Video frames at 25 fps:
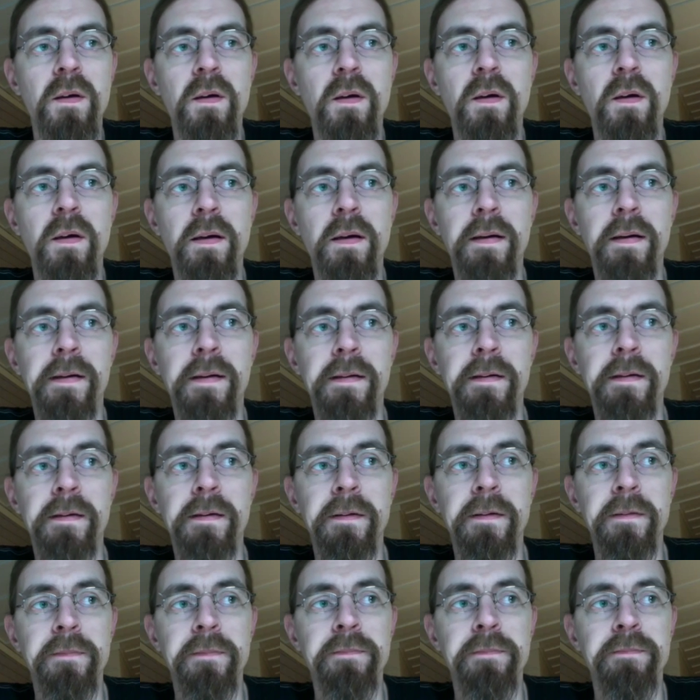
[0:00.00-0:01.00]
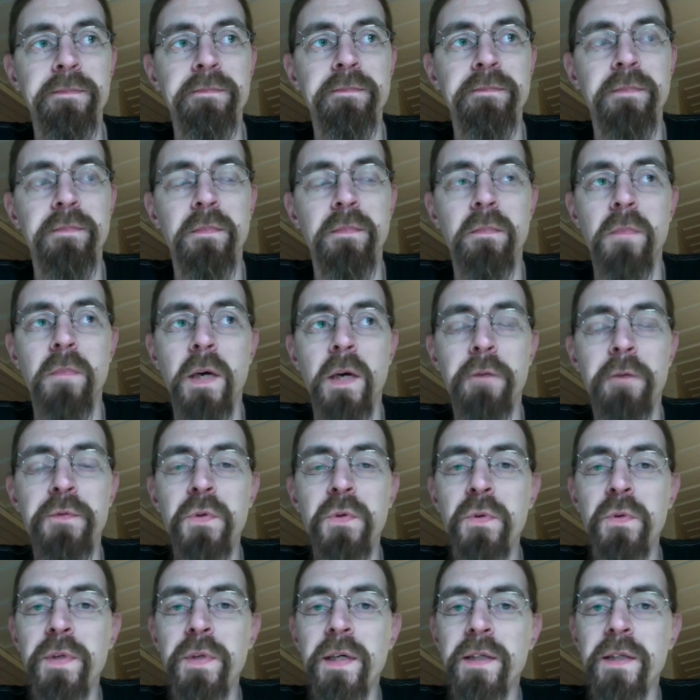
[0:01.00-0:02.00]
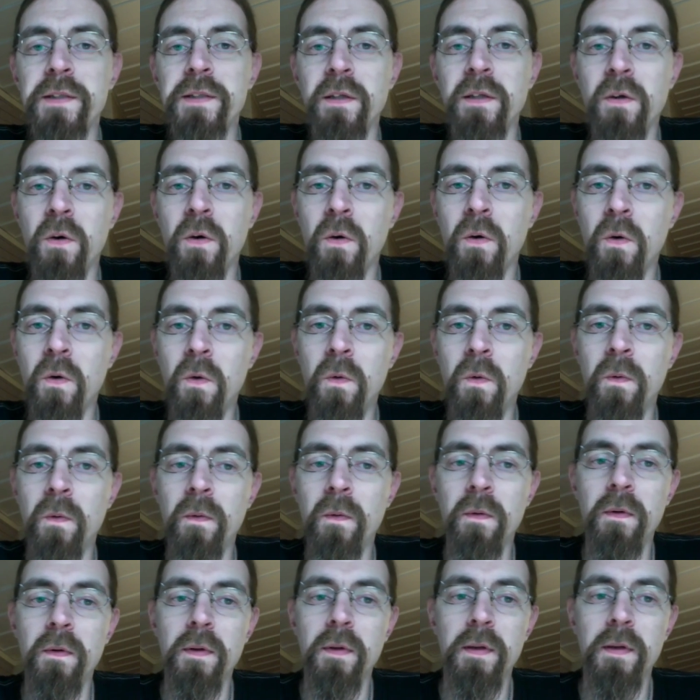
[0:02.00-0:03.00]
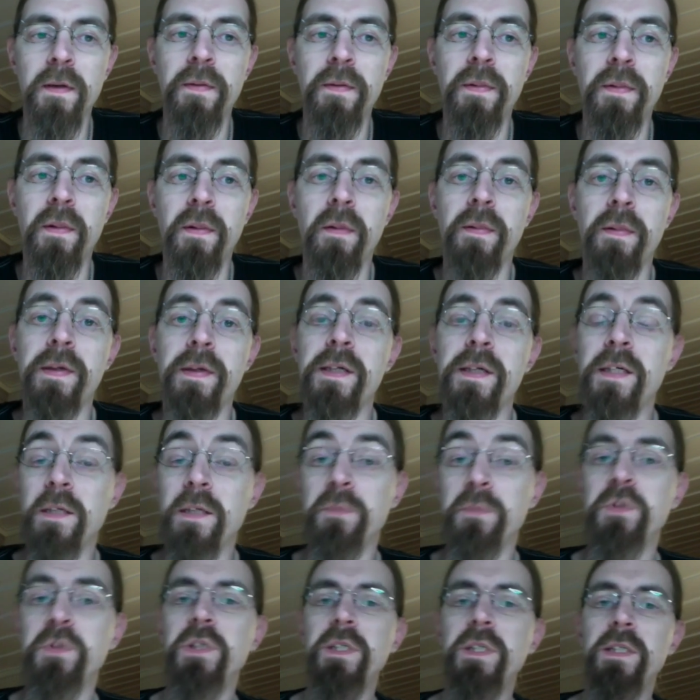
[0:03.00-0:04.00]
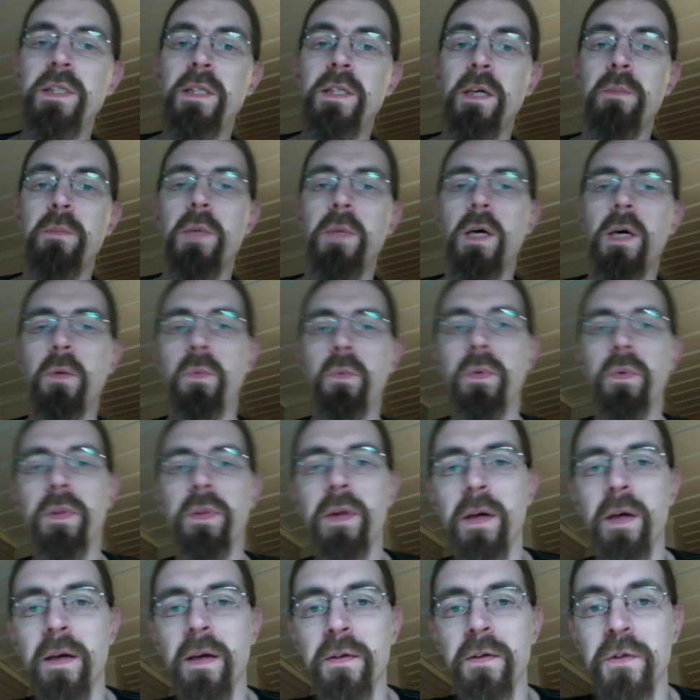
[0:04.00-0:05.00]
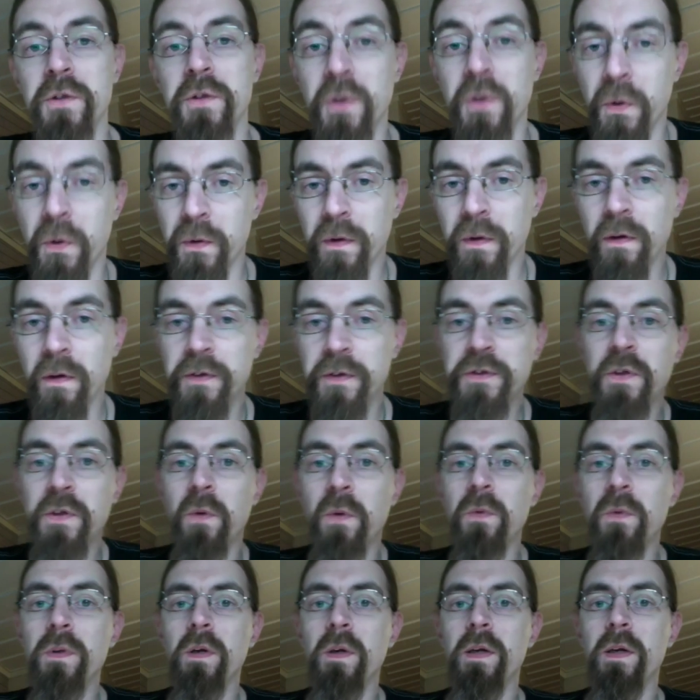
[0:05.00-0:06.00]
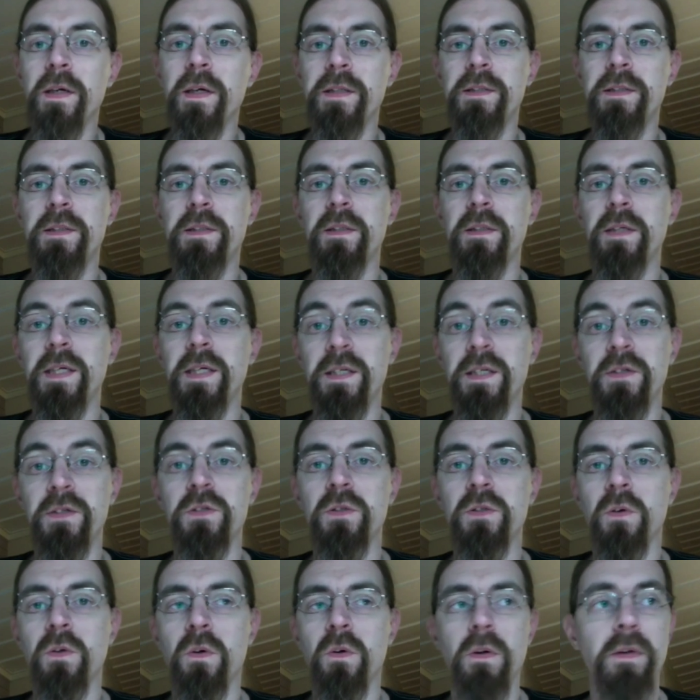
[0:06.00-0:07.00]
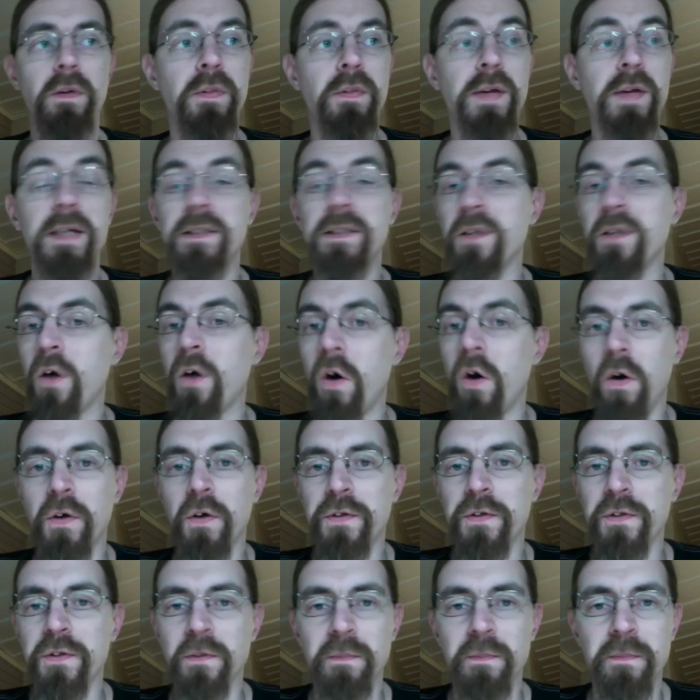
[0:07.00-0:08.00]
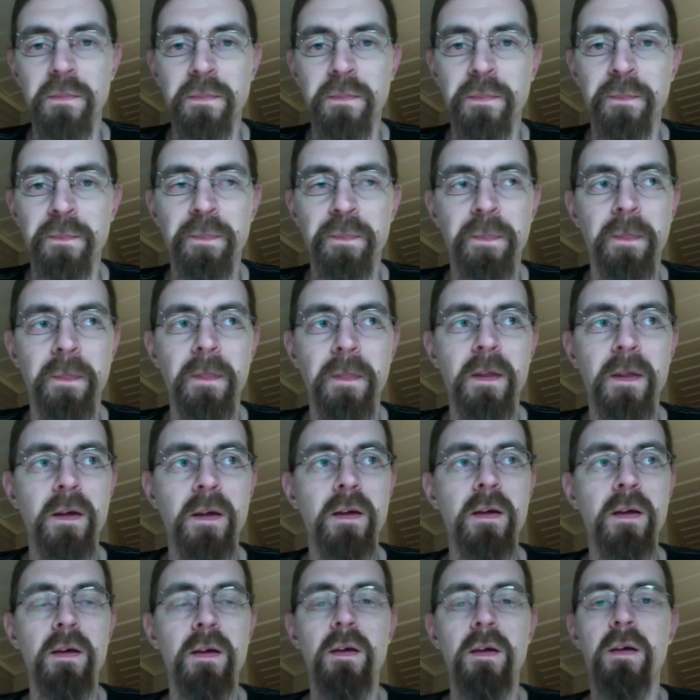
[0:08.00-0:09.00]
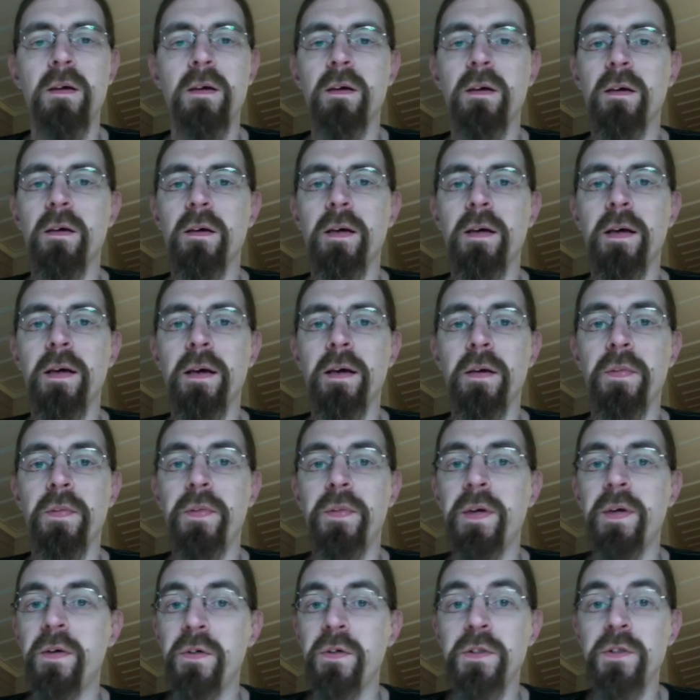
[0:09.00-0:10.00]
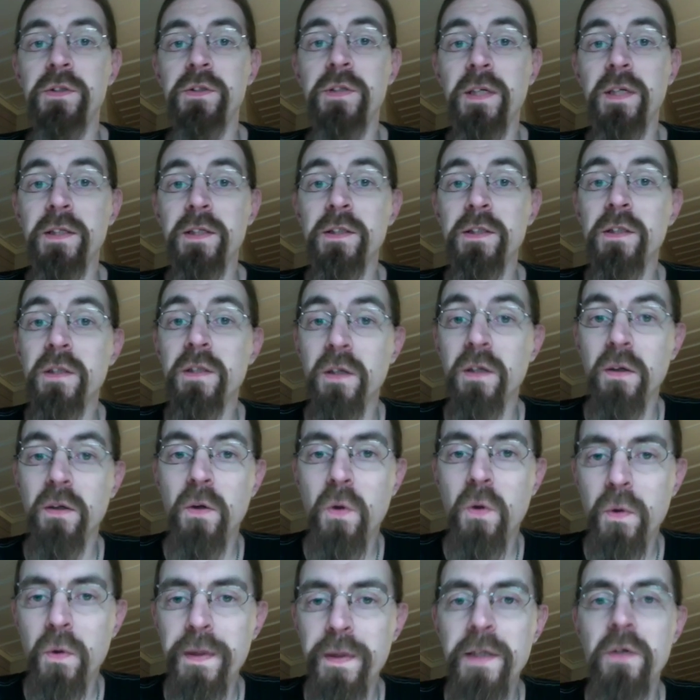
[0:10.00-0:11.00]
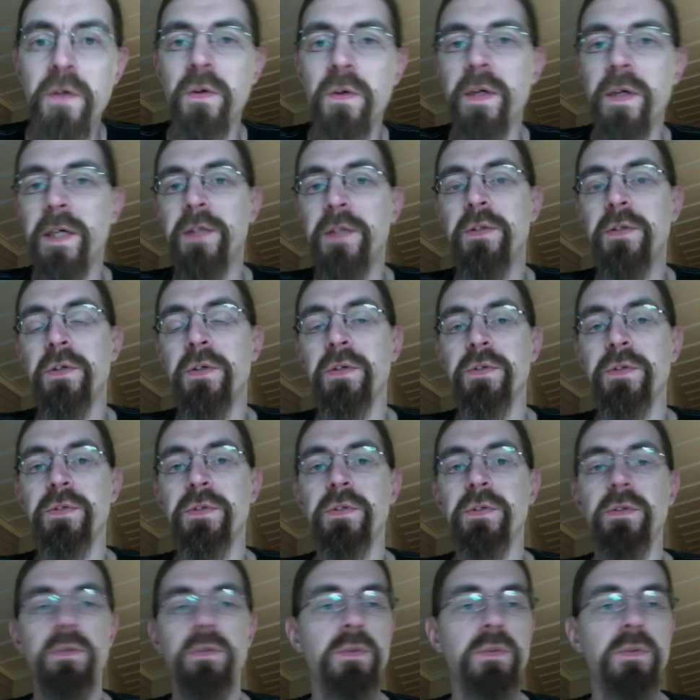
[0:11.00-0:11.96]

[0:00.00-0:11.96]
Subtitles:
a few years ago, the EMG came out with a total solderless install, and that's awesome. There is just quick connectors.